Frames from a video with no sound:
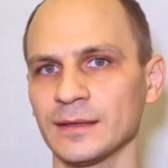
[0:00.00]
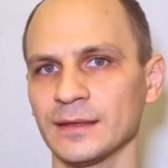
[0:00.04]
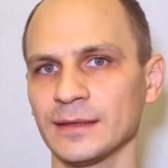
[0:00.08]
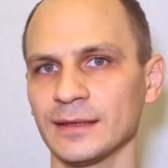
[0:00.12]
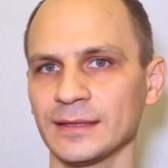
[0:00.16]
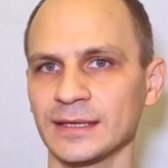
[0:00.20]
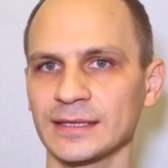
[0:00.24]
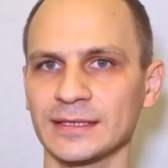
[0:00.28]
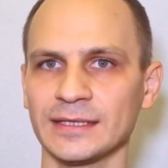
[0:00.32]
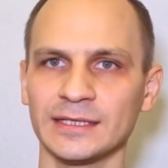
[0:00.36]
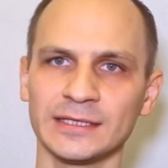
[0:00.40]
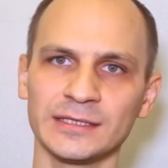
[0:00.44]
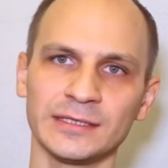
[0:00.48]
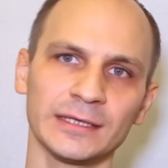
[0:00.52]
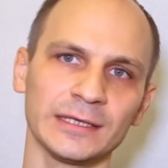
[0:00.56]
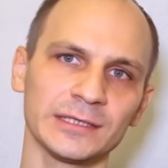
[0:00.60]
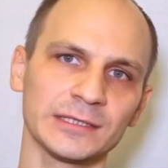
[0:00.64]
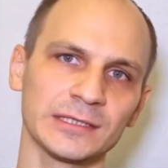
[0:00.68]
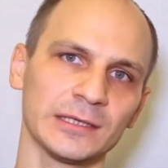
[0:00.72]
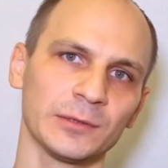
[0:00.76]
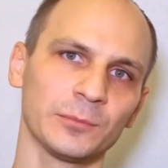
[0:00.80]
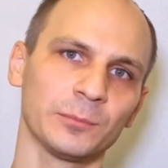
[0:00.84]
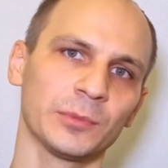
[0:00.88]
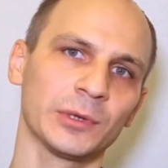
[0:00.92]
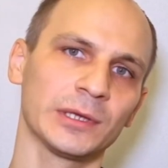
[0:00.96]
This is the
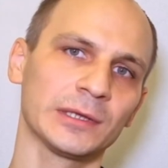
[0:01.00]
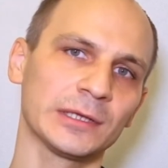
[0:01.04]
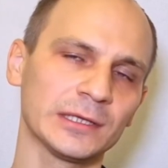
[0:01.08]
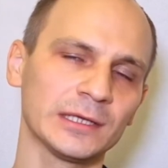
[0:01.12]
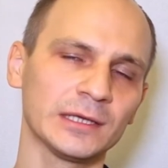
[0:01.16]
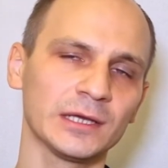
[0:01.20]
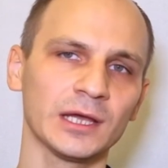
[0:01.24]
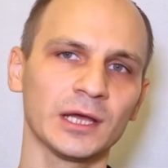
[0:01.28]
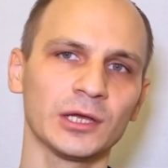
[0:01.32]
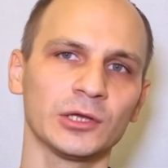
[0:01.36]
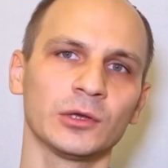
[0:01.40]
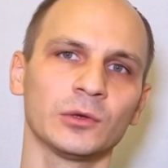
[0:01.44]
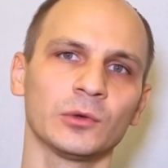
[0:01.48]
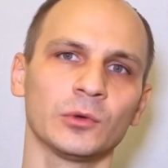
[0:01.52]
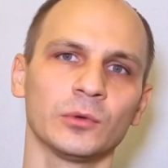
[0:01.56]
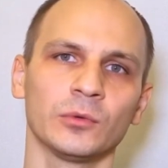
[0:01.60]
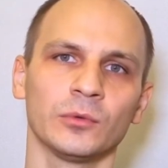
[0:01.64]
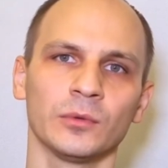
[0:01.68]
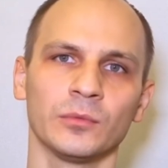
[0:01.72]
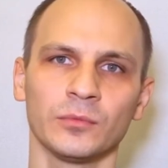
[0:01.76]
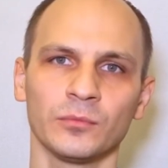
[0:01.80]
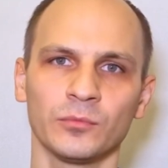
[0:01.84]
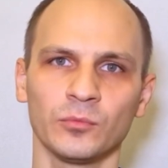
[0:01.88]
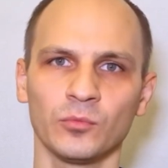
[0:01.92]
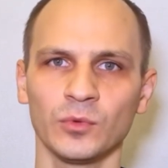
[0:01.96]
simplest scenario
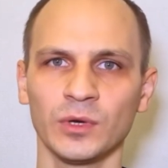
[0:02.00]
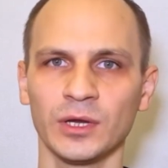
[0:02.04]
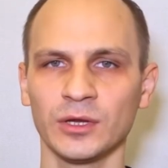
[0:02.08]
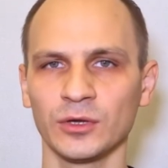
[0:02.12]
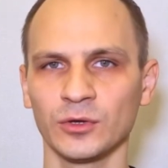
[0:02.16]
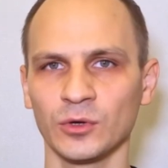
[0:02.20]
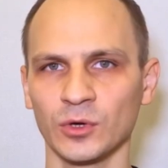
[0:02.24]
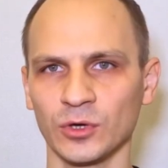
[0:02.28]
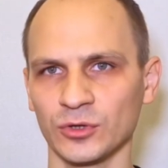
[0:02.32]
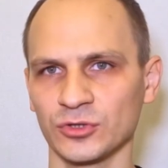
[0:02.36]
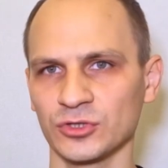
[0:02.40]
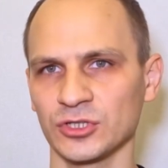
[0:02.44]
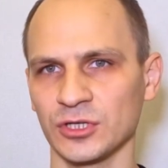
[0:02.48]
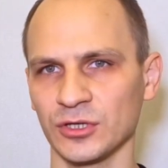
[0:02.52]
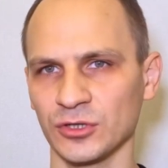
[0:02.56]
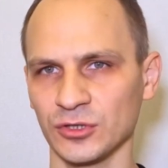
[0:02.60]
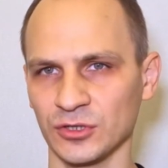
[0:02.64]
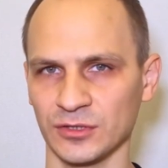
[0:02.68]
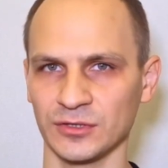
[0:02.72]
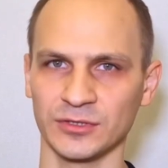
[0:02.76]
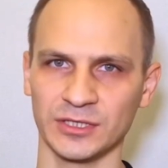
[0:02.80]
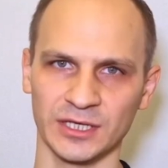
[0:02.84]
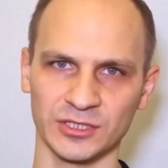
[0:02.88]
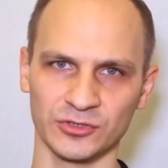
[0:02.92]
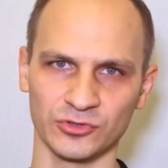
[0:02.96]
when launching
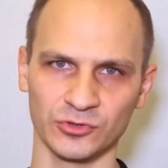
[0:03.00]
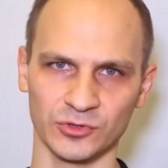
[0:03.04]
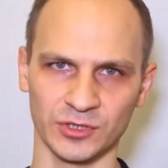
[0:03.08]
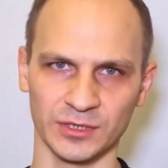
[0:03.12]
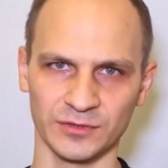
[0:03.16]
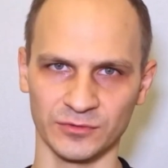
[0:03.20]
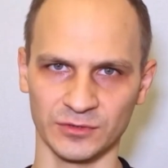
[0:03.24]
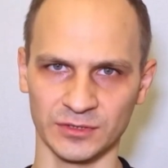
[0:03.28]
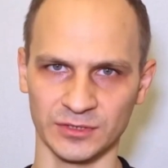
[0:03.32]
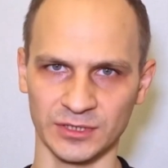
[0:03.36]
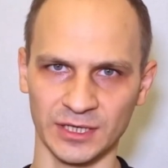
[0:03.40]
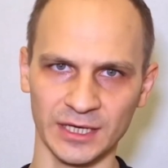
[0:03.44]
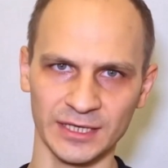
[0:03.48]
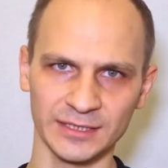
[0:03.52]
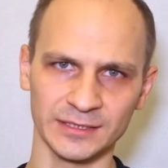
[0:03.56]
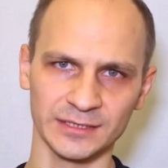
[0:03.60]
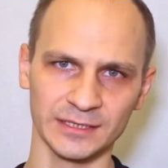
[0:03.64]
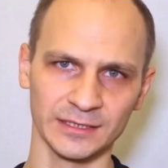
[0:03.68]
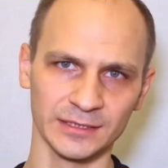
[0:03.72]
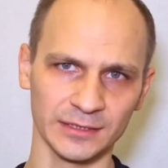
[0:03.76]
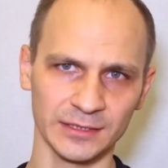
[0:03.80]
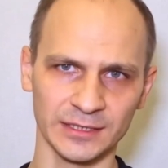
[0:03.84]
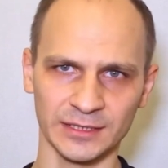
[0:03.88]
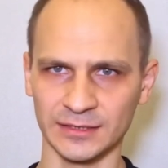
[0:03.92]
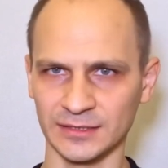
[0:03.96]
contextual
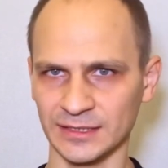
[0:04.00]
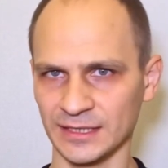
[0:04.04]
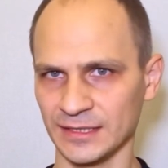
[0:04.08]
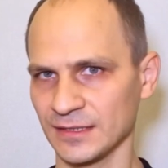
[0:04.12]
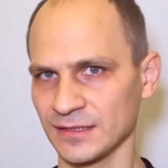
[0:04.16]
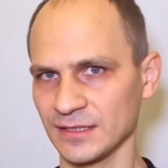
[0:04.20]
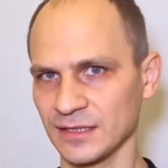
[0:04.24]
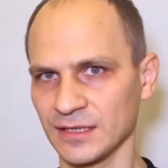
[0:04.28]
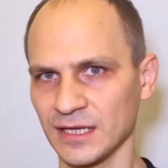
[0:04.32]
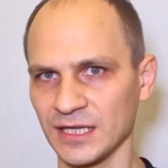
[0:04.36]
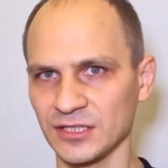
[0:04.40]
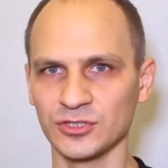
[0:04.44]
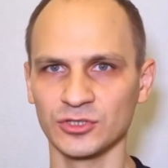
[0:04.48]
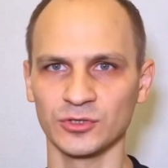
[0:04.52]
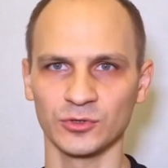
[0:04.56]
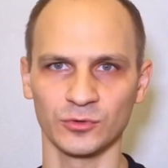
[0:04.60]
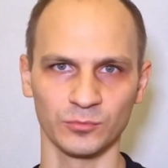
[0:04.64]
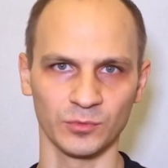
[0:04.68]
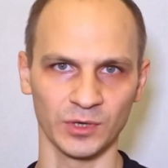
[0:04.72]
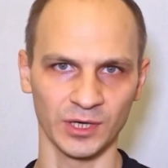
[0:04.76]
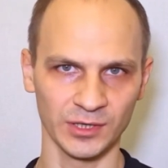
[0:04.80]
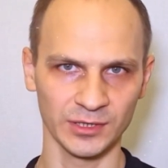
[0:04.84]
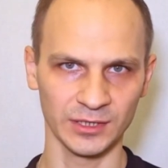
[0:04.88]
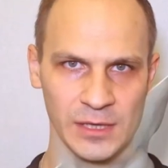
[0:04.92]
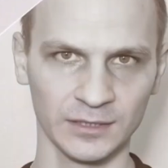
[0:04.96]
advertising in the international
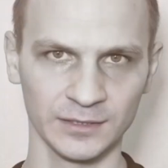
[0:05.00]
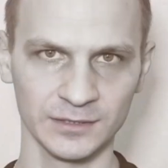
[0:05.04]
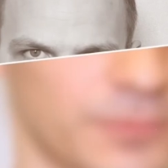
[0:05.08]
market.